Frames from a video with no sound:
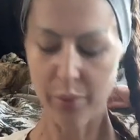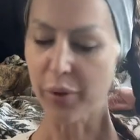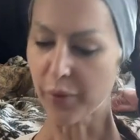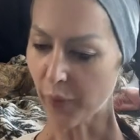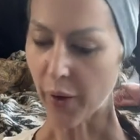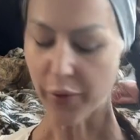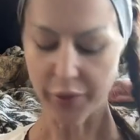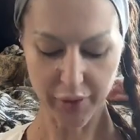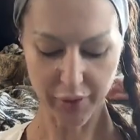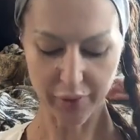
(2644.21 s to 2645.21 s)

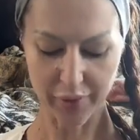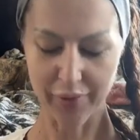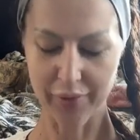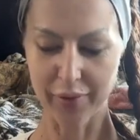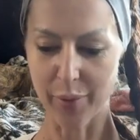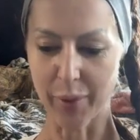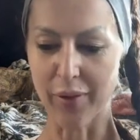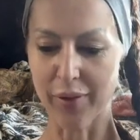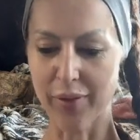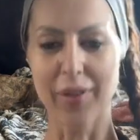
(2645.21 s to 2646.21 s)
profound. I
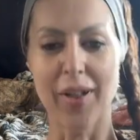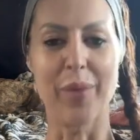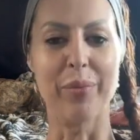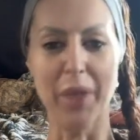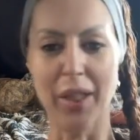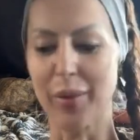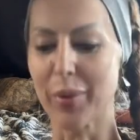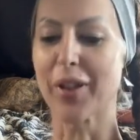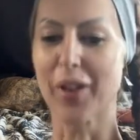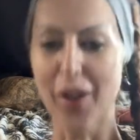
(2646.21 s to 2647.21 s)
mean, not me,
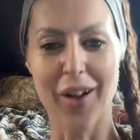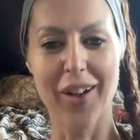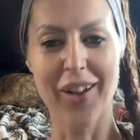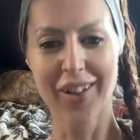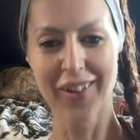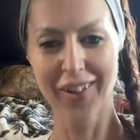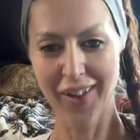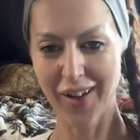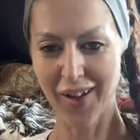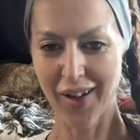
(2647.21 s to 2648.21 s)
but the card.
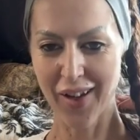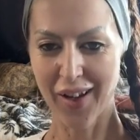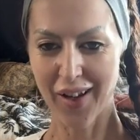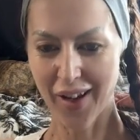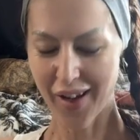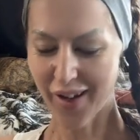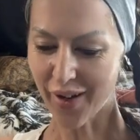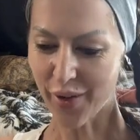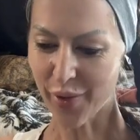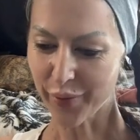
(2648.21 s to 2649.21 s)

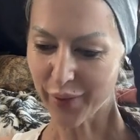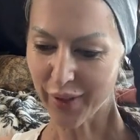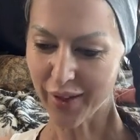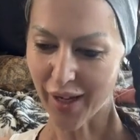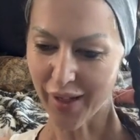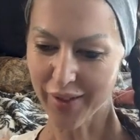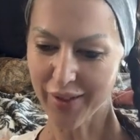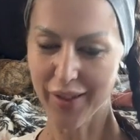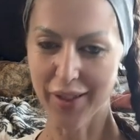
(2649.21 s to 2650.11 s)
And hopefully that